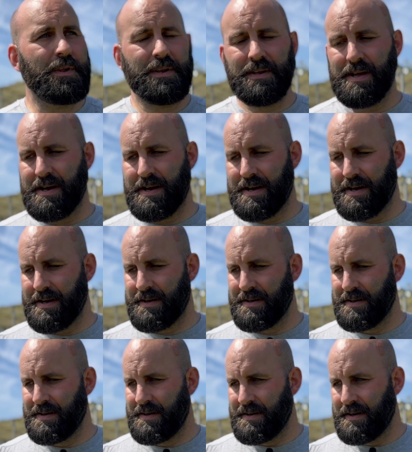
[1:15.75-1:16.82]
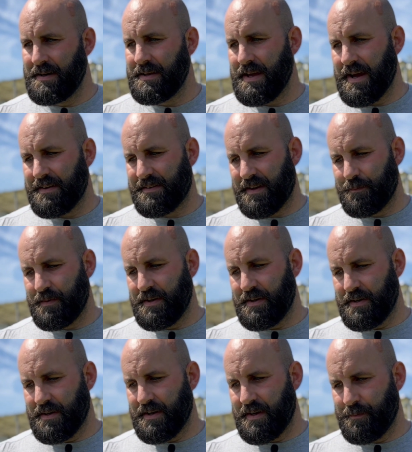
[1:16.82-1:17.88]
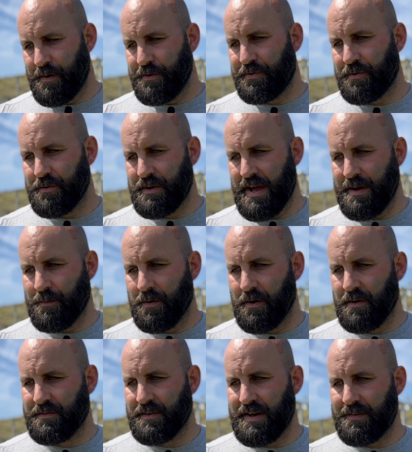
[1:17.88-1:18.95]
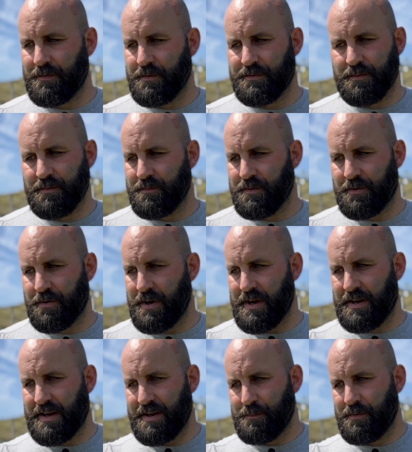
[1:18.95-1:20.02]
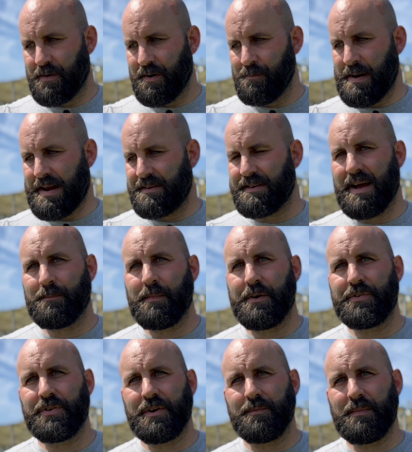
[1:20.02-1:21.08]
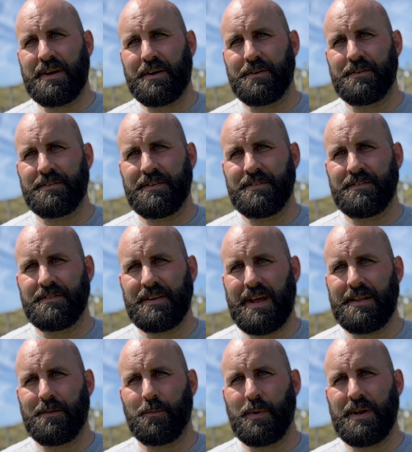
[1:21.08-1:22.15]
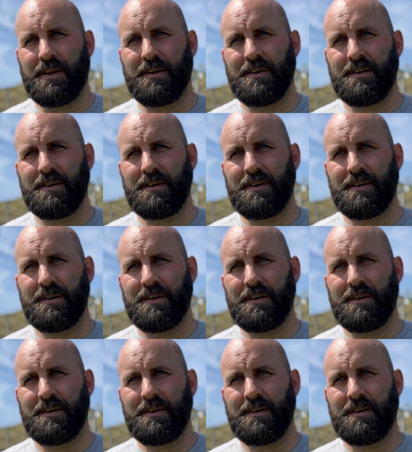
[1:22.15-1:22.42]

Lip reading: And yeah, it's going to be an emotional game on lots of levels. But critically, we've got to manage that emotion and make good decisions and get the win.